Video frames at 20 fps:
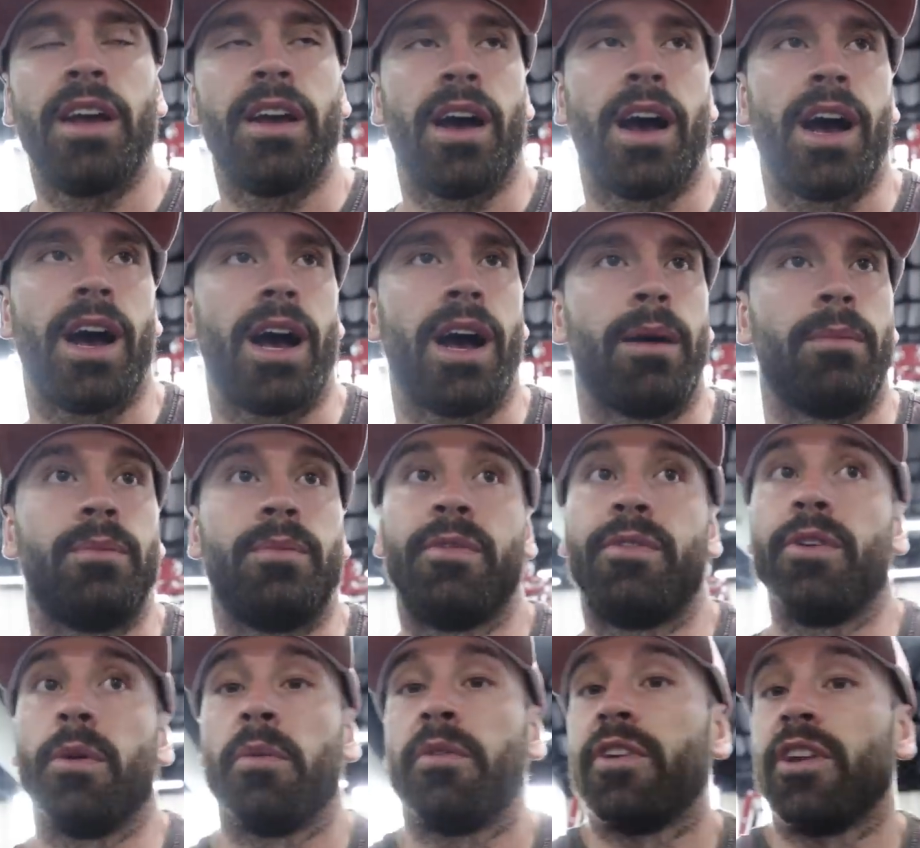Um,
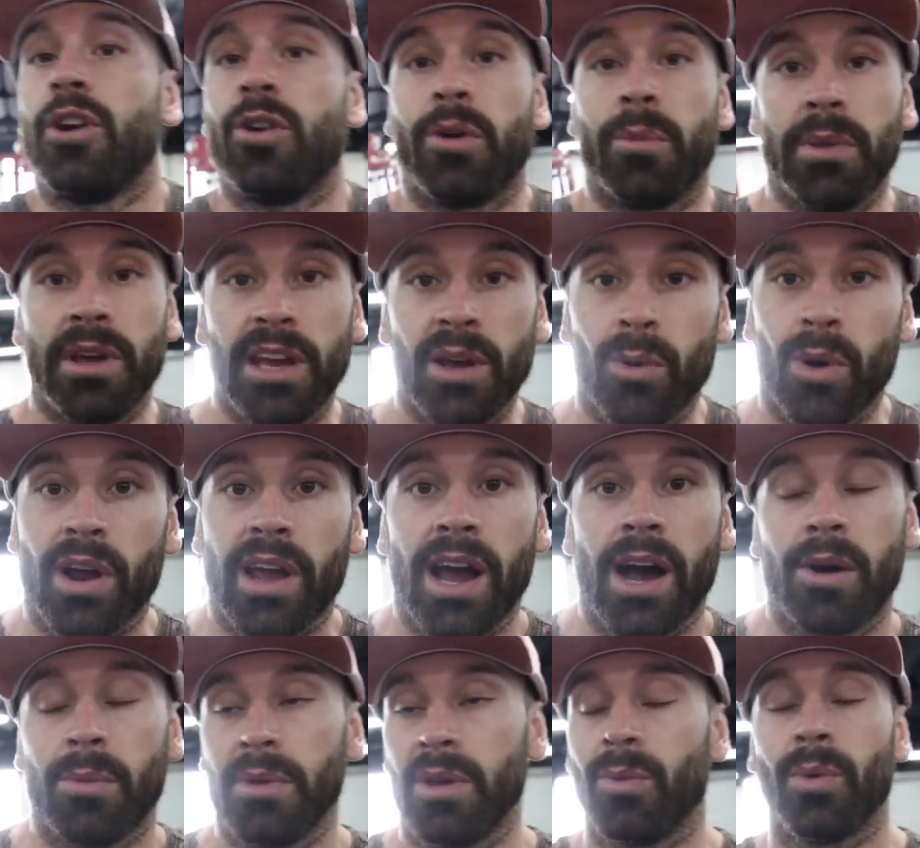film a video with me. Work
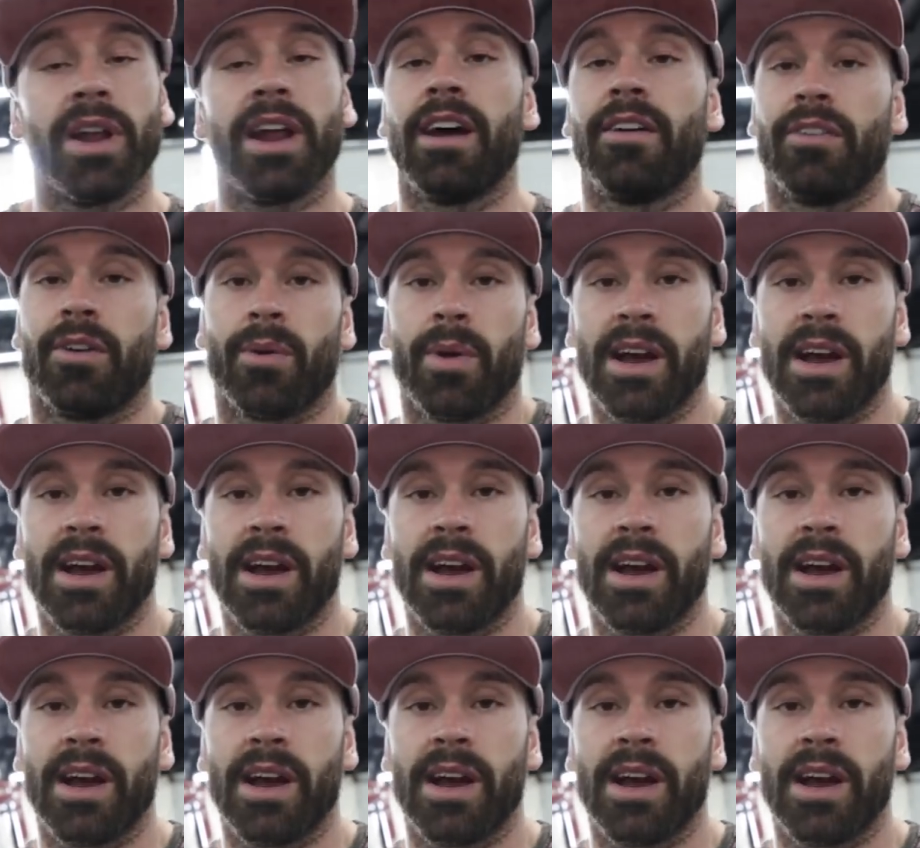out with me. Whatever.